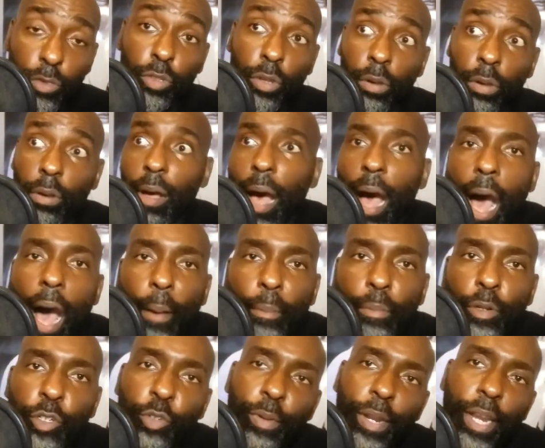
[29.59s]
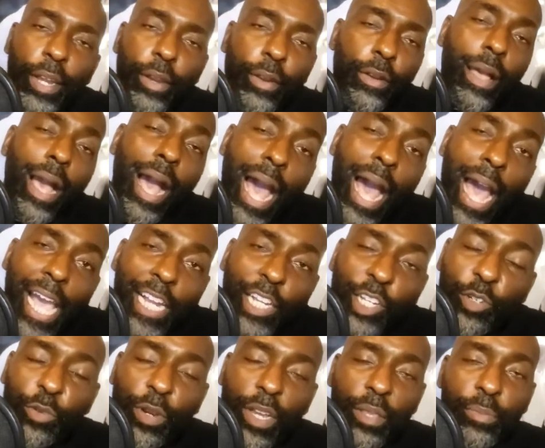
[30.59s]
So I'm a trainer.
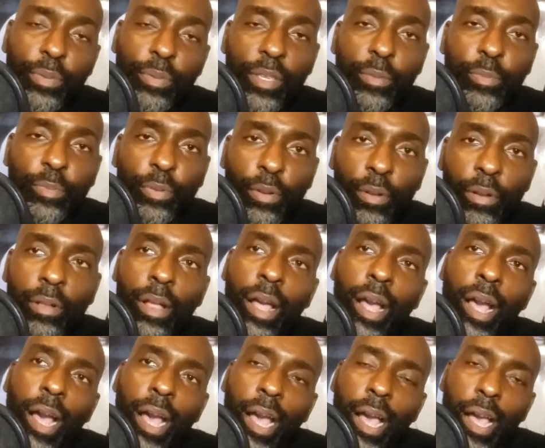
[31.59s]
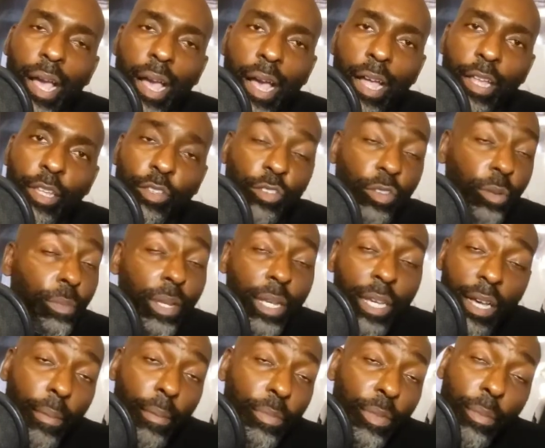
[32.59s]
I train people to
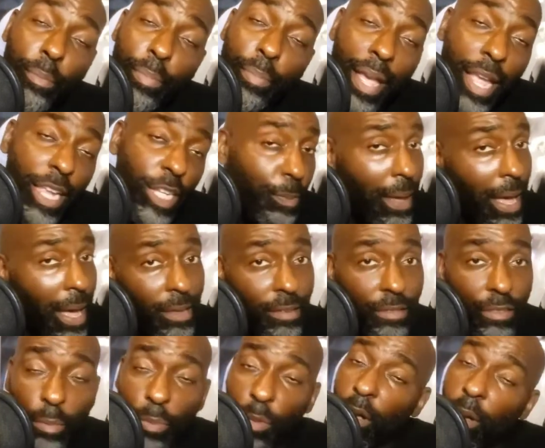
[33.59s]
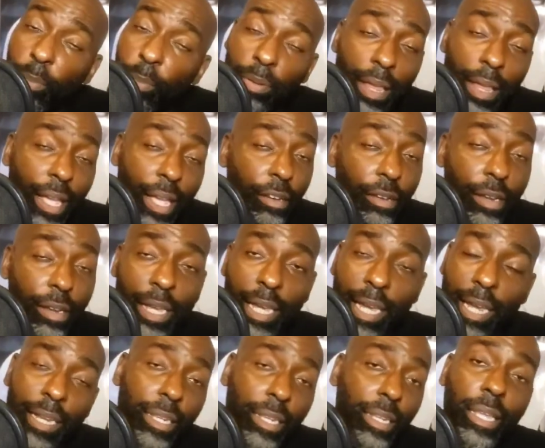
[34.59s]
become the best basketball player they
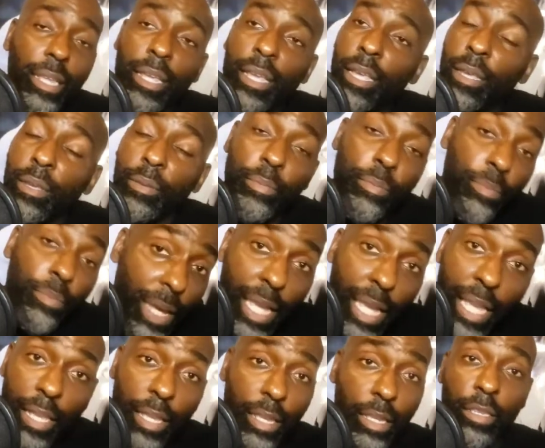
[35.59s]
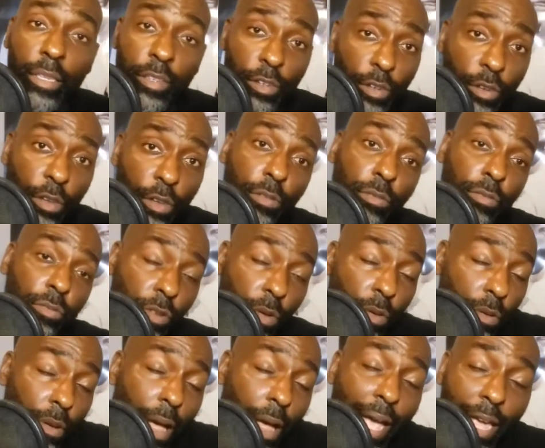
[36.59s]
can be, you know?
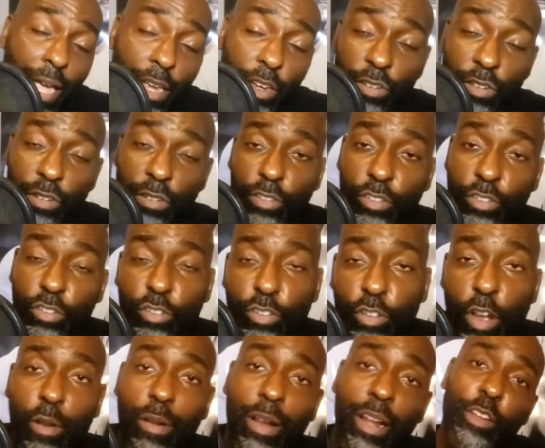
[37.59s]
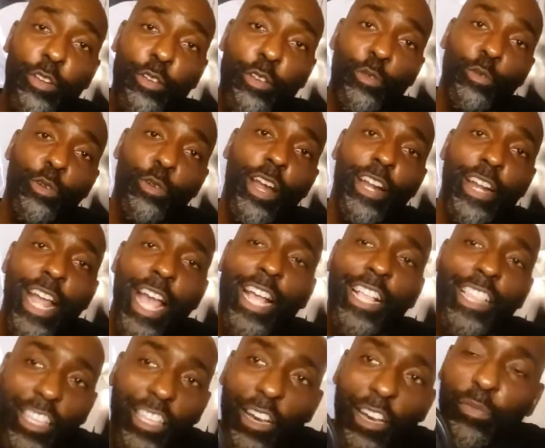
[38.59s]
So I guess you already know where
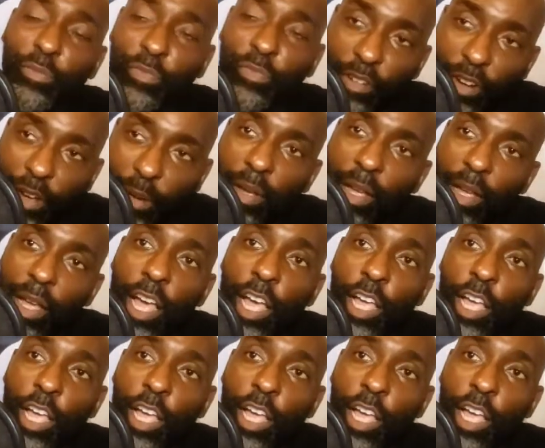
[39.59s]
that come from.